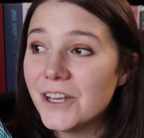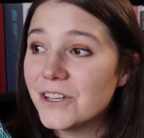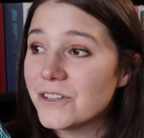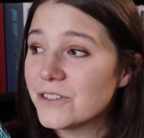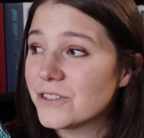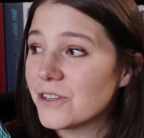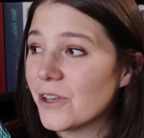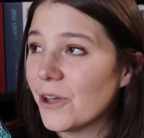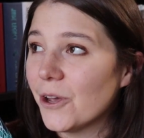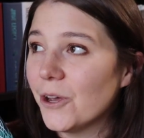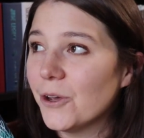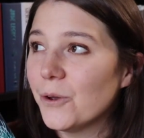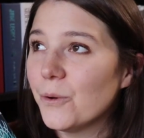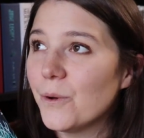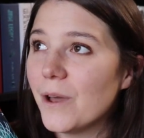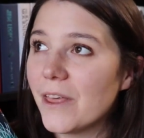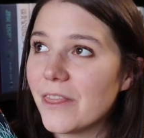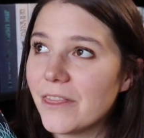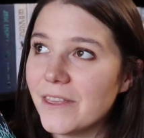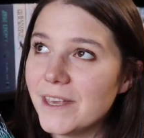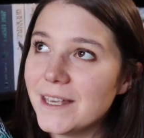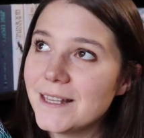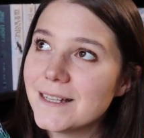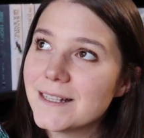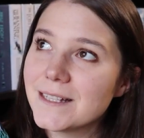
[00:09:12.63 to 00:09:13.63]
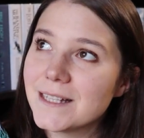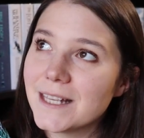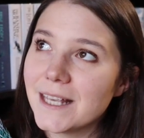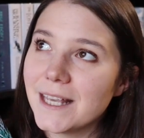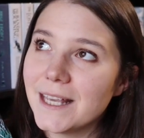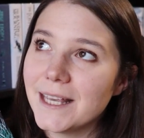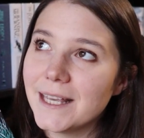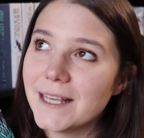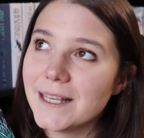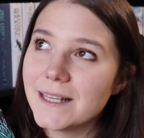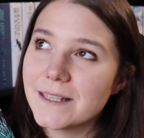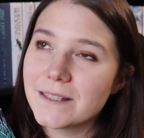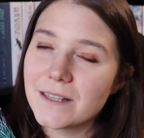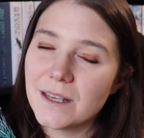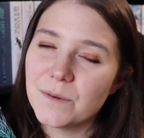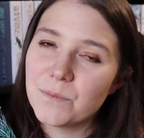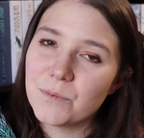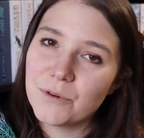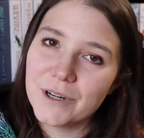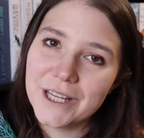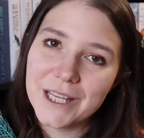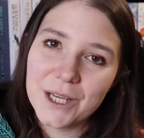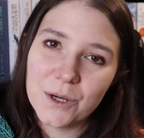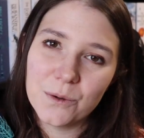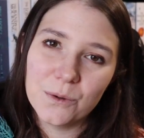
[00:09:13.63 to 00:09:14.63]
So this is a
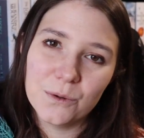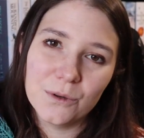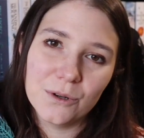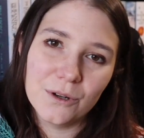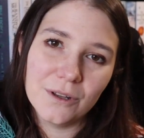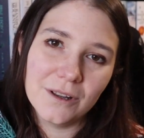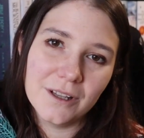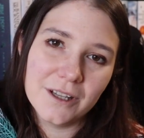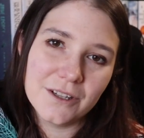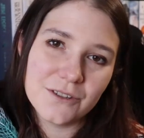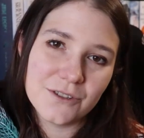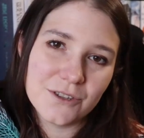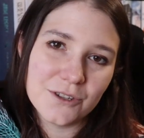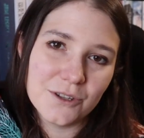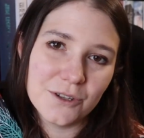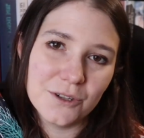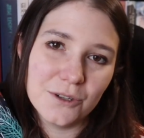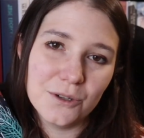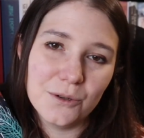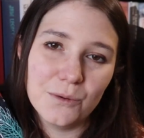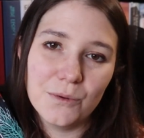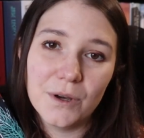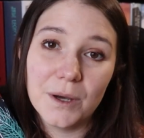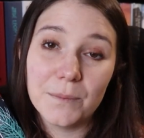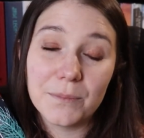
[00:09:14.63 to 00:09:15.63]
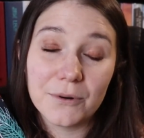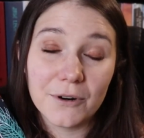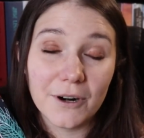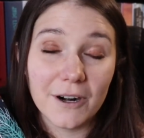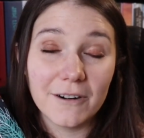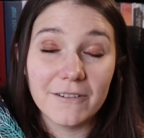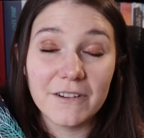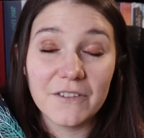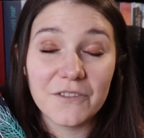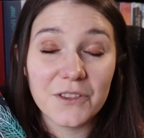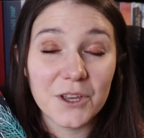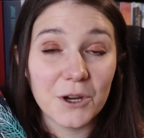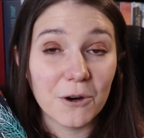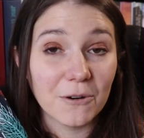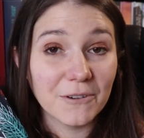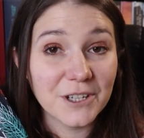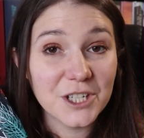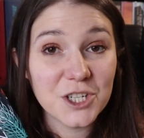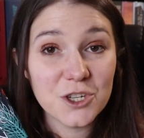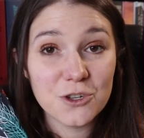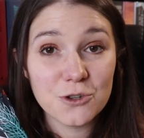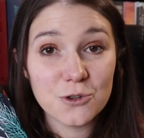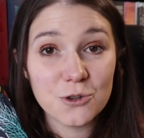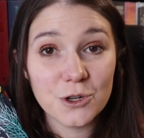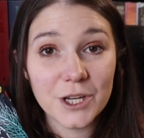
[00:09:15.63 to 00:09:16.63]
prequel to Priory of the
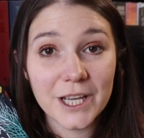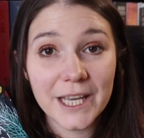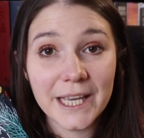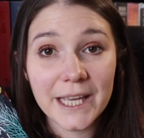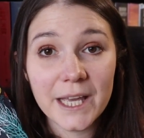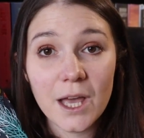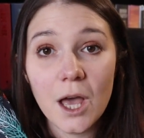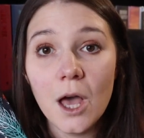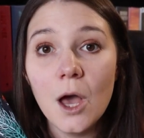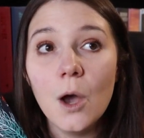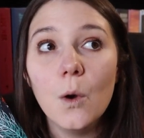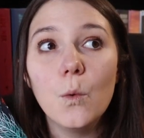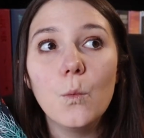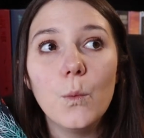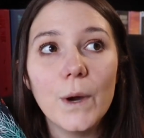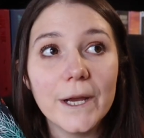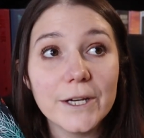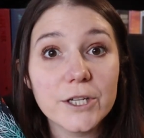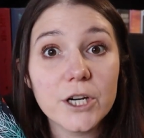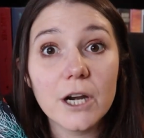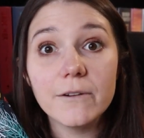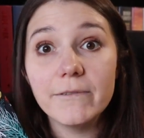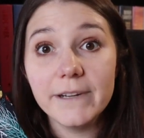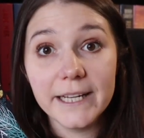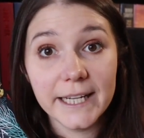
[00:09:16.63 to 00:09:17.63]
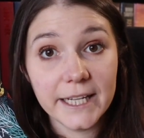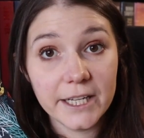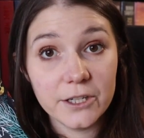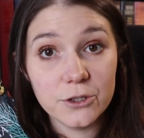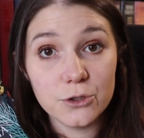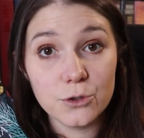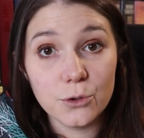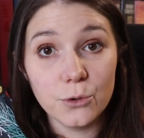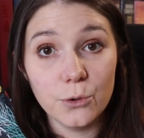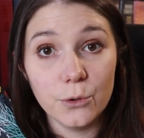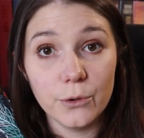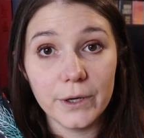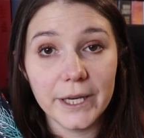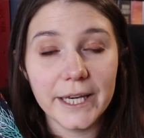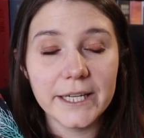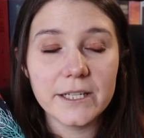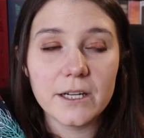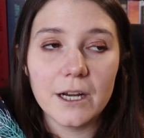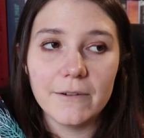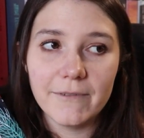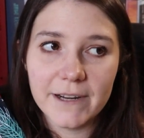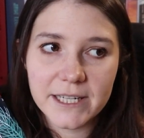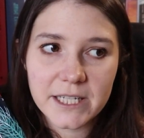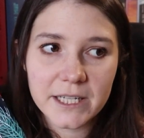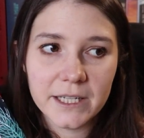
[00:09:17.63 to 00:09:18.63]
Orange Tree, which I really enjoyed.
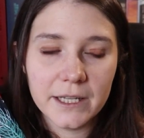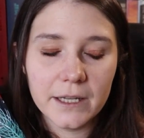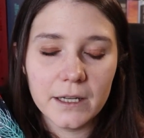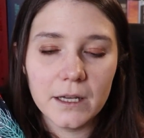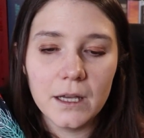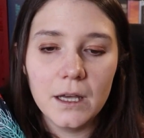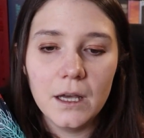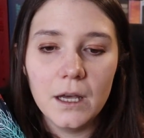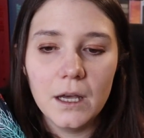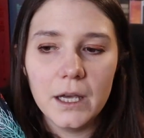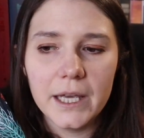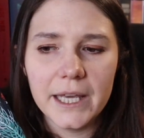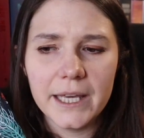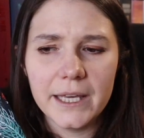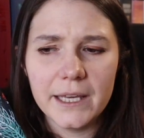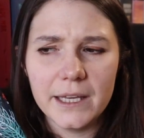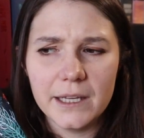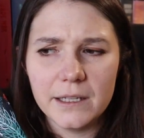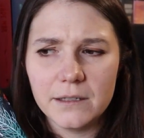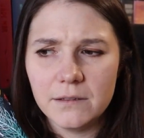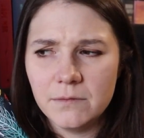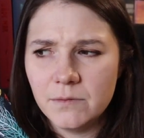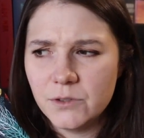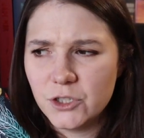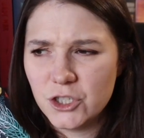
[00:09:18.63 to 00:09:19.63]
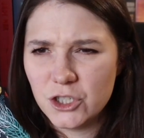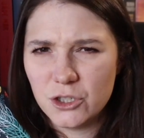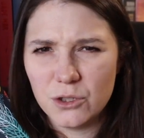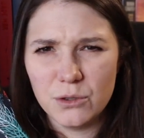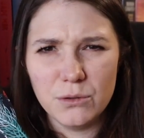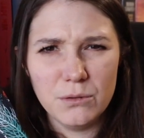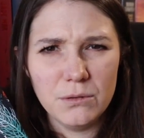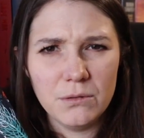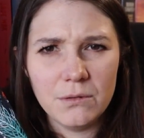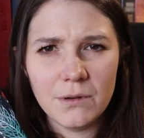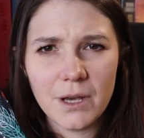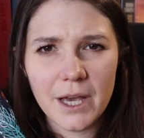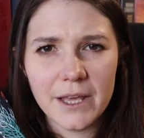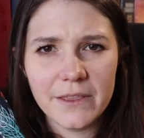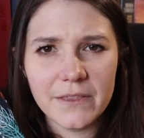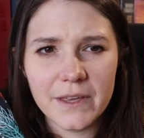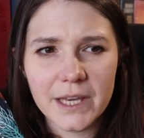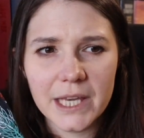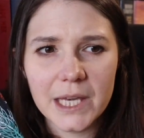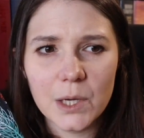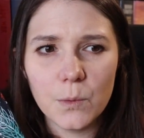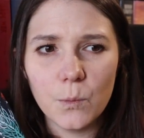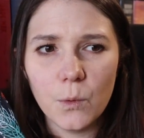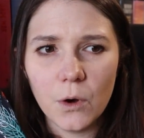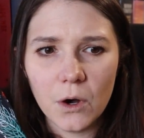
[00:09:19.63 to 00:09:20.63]
I read it in June, I
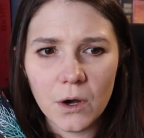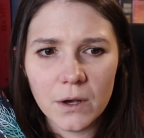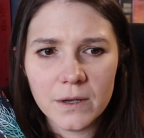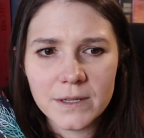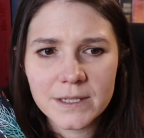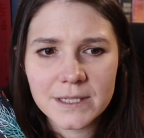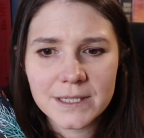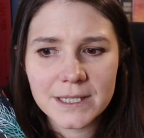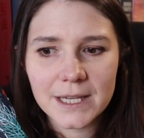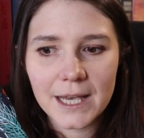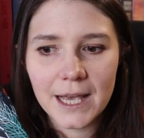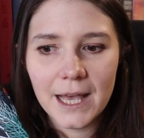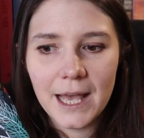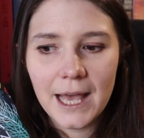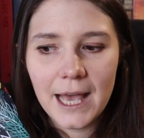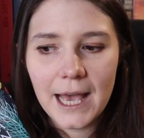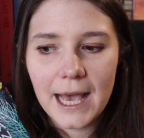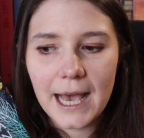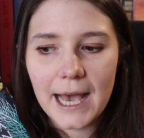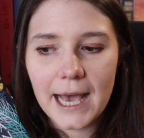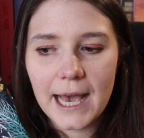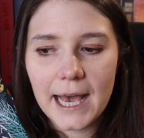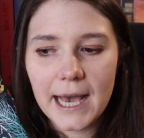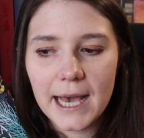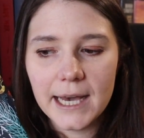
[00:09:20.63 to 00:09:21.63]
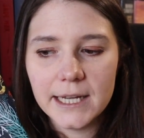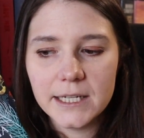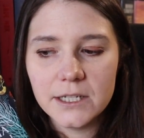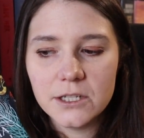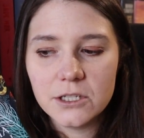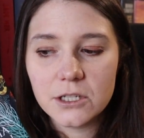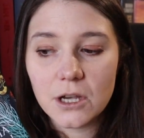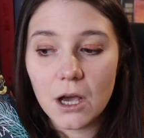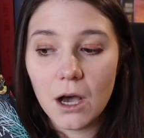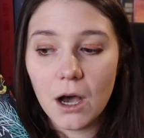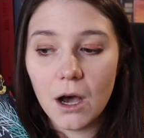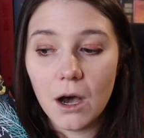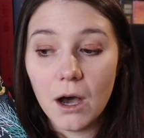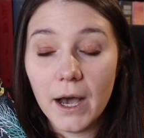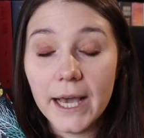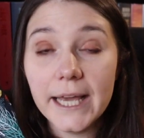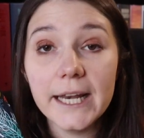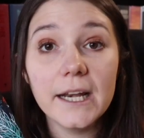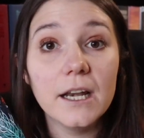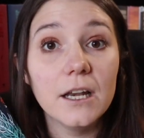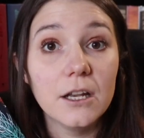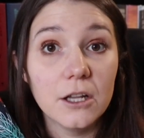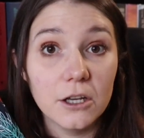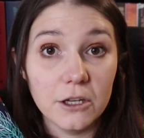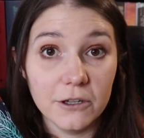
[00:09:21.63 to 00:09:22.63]
think it was, and
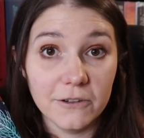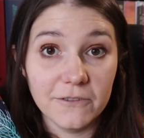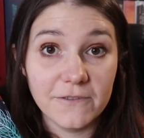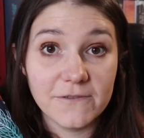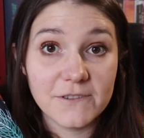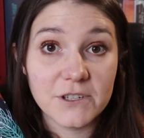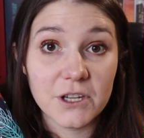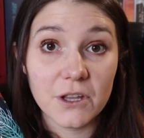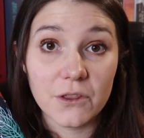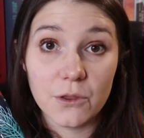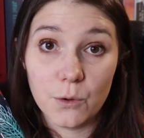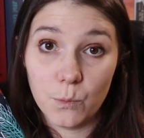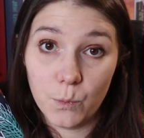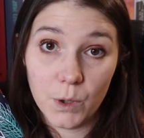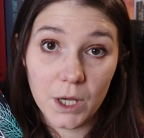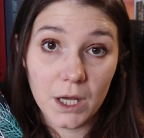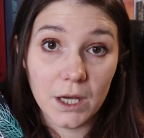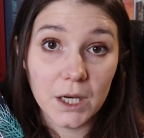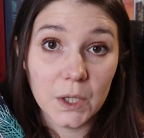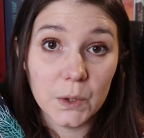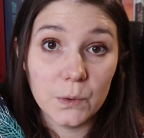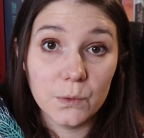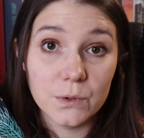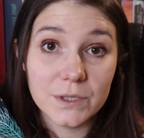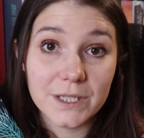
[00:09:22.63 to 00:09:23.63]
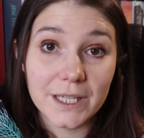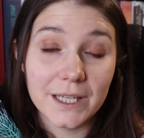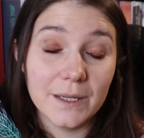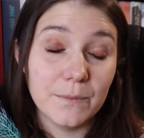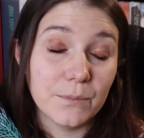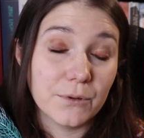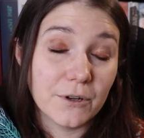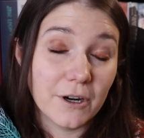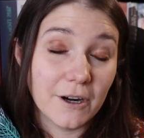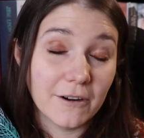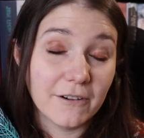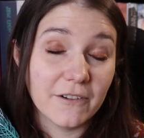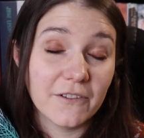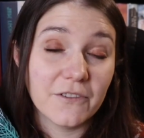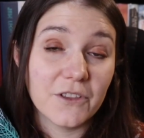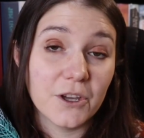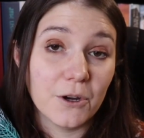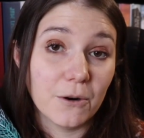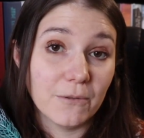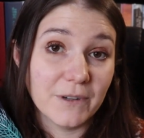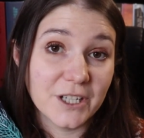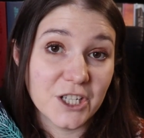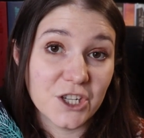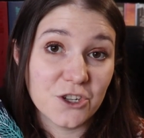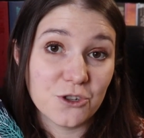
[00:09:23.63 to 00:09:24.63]
I loved the world in Priory of the
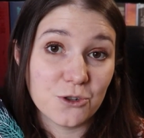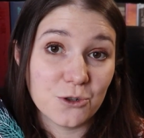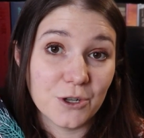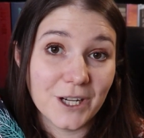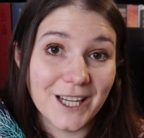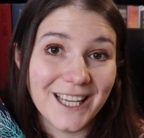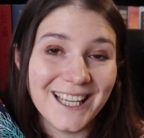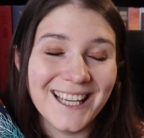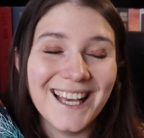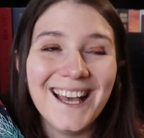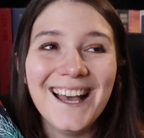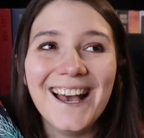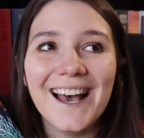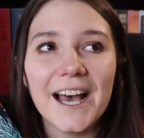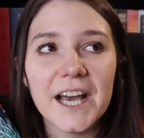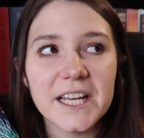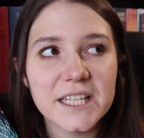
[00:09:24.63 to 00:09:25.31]
Orange Tree.